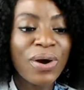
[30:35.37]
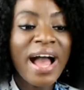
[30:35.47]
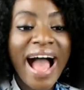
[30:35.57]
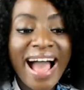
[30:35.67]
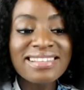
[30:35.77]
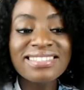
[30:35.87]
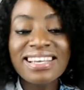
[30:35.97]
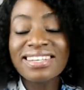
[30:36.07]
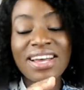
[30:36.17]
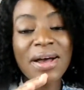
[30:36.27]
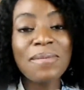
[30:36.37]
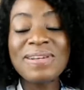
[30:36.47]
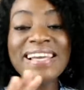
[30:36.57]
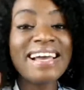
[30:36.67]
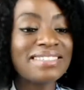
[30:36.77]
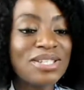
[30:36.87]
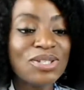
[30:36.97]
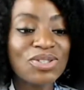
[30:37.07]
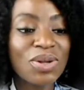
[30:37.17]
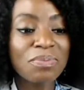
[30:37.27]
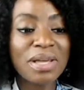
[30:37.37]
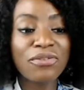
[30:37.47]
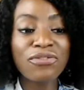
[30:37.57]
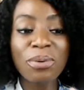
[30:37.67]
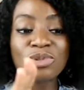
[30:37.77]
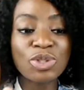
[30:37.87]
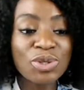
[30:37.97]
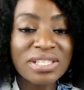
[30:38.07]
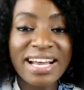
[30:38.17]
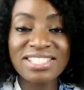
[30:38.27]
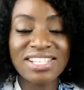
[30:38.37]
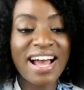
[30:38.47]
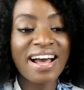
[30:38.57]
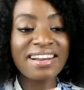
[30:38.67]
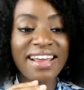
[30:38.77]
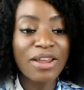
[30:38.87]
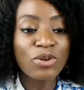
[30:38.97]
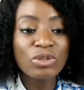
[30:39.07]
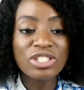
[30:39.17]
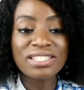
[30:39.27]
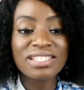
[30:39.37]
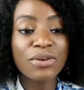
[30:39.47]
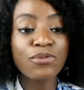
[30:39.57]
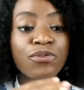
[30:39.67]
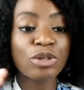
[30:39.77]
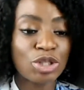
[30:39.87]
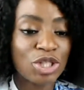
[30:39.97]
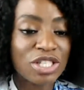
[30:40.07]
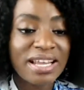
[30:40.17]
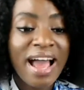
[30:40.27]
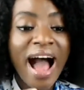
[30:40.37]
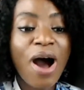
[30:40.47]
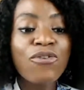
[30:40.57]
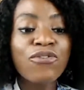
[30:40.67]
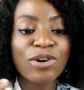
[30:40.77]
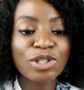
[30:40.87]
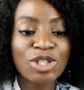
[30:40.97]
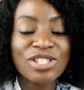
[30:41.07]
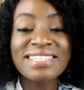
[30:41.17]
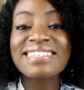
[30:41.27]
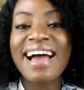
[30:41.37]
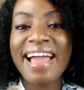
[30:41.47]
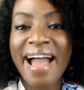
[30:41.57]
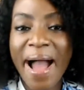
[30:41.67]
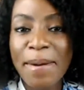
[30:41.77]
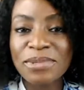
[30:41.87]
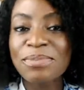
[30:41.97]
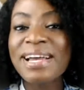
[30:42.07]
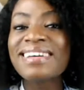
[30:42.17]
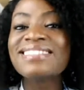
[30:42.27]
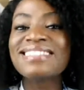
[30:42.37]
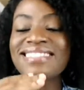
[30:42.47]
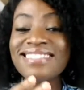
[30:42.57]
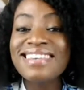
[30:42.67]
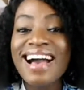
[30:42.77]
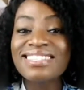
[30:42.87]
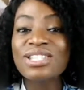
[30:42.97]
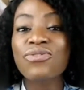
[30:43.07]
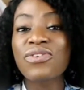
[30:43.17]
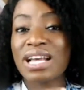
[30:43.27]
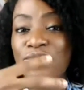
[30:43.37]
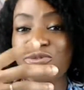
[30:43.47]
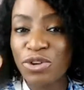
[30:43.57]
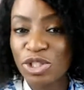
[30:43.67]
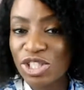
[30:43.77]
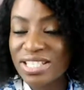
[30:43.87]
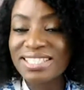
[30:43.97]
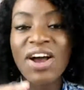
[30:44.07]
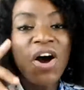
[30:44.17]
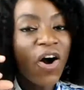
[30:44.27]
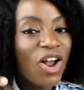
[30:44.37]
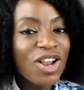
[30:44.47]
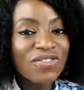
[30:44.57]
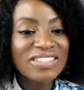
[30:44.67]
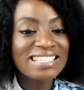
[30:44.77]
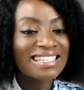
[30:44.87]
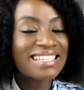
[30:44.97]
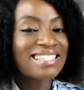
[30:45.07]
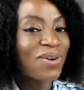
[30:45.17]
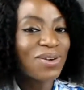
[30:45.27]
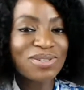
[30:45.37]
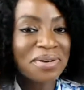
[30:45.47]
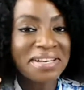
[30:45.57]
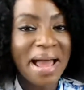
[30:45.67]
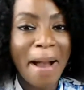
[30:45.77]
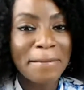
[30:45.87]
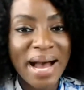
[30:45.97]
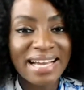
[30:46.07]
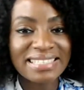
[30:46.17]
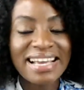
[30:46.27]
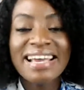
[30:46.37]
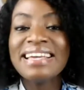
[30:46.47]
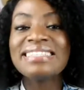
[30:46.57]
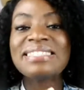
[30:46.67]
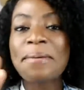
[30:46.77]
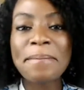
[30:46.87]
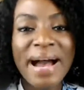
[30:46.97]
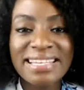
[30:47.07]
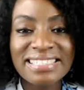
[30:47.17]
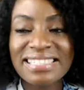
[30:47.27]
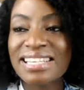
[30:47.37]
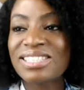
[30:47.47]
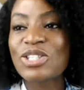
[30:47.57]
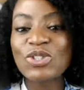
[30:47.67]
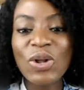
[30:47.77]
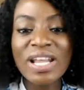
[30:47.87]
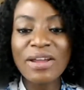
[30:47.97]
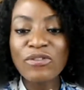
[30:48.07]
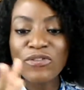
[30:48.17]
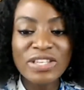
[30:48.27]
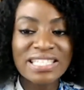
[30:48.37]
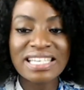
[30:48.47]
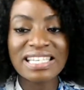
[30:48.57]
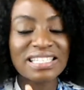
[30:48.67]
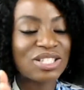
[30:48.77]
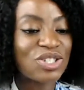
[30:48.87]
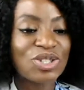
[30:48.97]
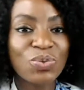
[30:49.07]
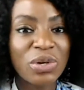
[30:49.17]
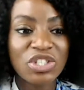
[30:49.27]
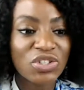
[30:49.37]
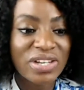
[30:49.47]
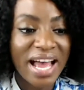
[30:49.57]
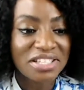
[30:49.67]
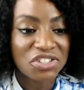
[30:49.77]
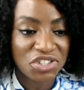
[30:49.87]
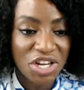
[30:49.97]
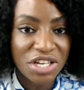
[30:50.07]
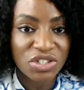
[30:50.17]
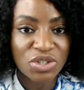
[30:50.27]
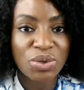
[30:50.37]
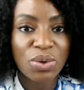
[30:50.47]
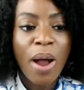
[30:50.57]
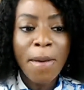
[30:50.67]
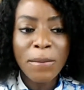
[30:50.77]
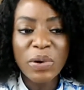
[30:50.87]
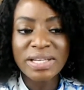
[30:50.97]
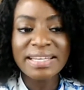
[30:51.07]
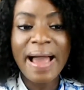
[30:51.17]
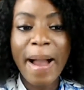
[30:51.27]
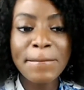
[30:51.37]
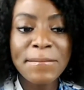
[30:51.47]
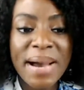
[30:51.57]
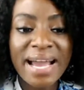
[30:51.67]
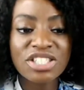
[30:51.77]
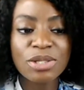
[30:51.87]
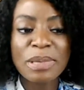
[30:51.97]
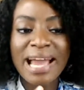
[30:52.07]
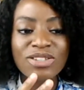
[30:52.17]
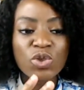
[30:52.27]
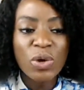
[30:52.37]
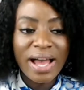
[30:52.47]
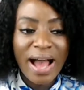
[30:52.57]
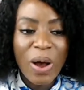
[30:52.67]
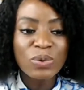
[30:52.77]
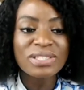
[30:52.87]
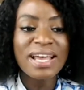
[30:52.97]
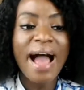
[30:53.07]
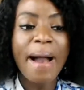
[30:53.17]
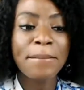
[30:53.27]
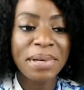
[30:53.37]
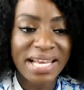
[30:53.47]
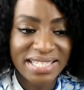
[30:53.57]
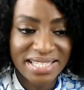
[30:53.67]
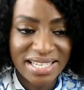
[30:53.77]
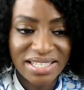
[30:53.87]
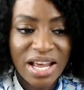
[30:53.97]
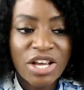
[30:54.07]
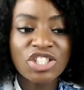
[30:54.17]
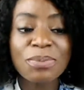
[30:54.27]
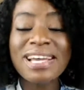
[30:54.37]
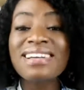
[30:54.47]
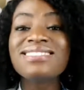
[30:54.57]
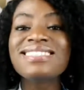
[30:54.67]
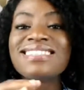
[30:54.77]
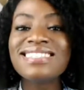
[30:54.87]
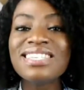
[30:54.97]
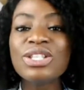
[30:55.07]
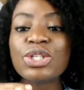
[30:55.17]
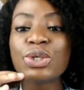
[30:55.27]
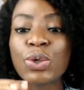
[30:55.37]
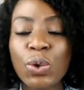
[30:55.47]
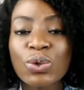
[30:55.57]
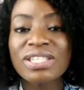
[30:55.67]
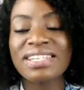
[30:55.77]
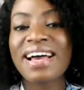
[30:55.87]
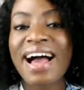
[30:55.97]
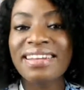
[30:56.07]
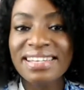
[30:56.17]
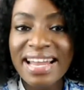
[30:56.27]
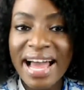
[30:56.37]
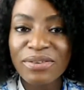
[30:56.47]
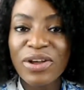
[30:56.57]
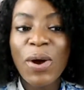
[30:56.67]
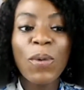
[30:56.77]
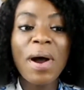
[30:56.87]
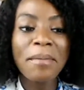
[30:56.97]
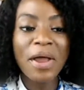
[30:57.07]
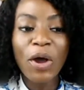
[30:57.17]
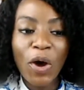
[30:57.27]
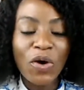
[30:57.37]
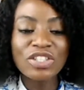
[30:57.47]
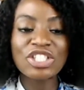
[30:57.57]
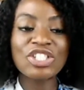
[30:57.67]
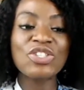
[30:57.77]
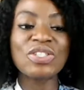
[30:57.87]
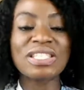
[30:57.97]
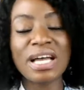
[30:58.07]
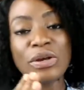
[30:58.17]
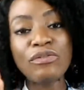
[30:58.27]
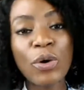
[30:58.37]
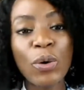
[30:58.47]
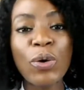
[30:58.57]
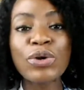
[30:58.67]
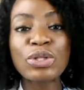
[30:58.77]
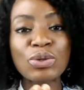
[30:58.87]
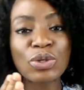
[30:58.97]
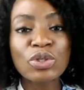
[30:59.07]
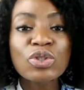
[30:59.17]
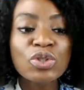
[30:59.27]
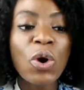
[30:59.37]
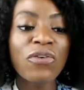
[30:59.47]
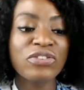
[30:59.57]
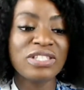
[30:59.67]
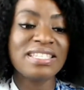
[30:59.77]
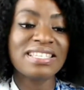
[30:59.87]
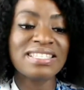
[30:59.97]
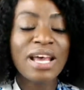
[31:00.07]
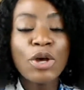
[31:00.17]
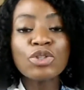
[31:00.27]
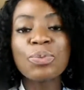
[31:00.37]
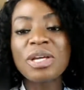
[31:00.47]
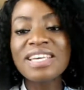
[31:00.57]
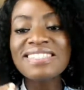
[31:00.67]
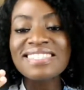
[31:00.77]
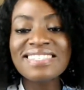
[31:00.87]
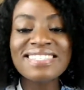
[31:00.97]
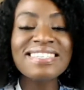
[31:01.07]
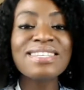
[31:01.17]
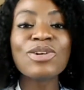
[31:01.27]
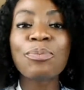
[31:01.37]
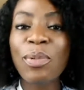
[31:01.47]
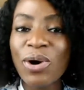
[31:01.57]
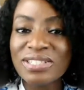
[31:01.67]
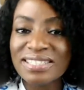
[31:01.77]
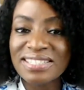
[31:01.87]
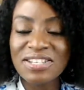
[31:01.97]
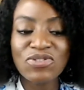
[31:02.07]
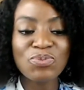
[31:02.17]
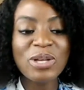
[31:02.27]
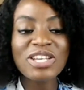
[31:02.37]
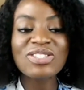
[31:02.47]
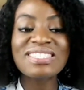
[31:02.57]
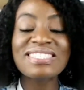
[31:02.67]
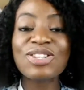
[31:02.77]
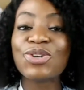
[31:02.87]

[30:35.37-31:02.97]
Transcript: And Leah didn't stop there. From Judah, she had Gad, who she said, fortunate. How fortunate I am. She began to see herself as fortunate. All of this is also in her mind. It's a mindset. It's not like physically the situation has changed, but in her mind, she began to count her blessings. She began to see the good in her life. What I'm encouraging you is that if you're going through those tough seasons, to begin to see the positives, begin to see the